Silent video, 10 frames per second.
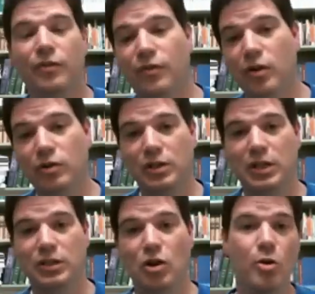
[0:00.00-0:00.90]
The first
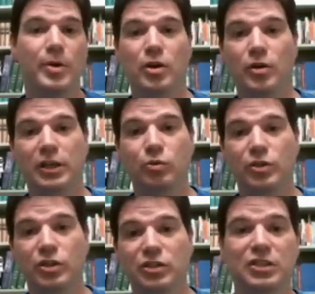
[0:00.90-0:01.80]
is hermeneutics,
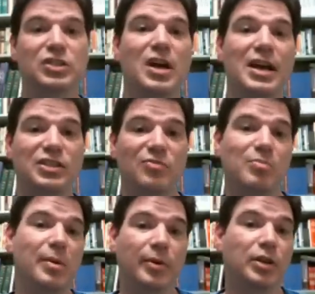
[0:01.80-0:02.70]
which is the science of
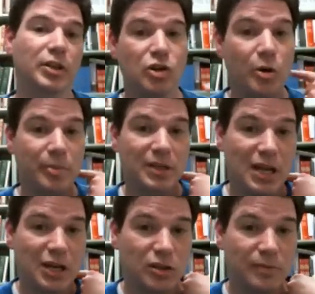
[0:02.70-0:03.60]
biblical
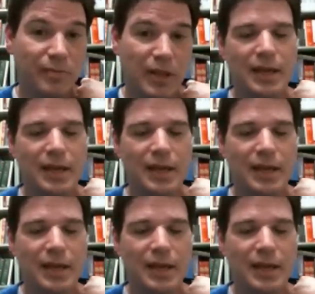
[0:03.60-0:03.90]
interpretation,